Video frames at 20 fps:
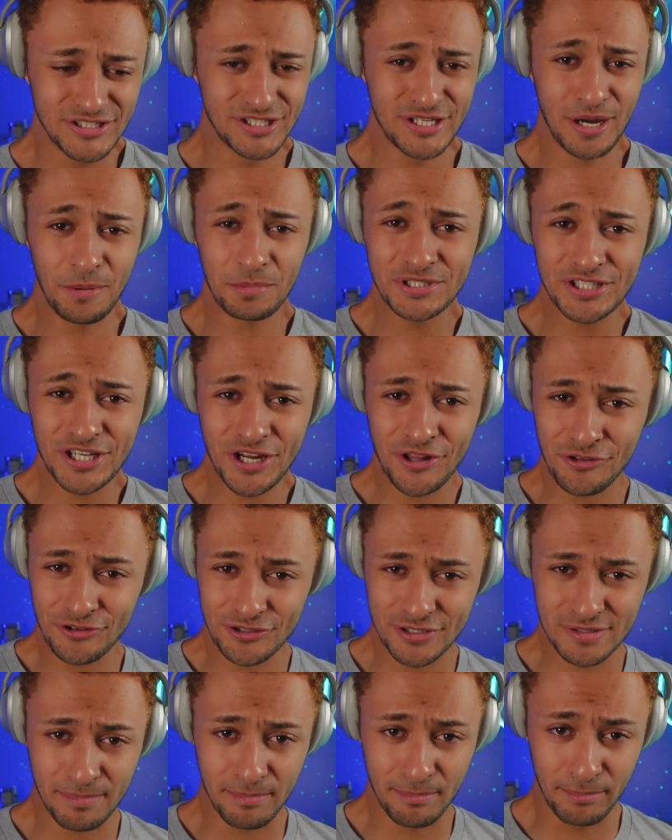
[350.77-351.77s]
Jump each
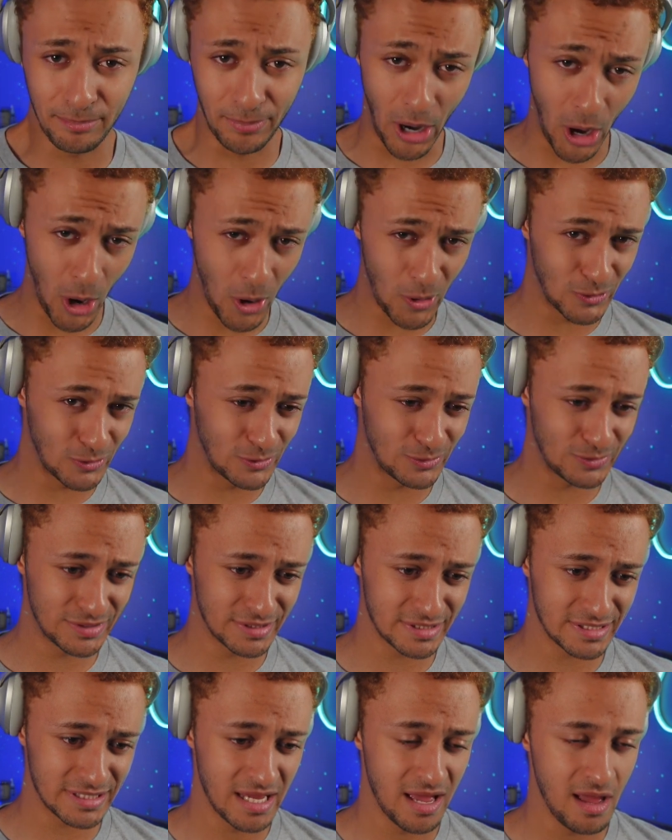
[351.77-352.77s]
other's
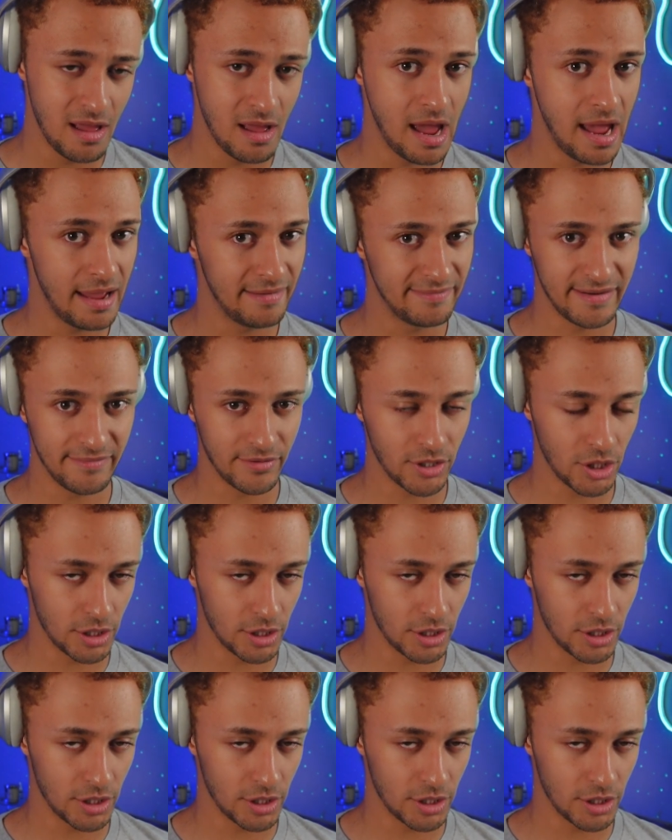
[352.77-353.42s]
bones? I've never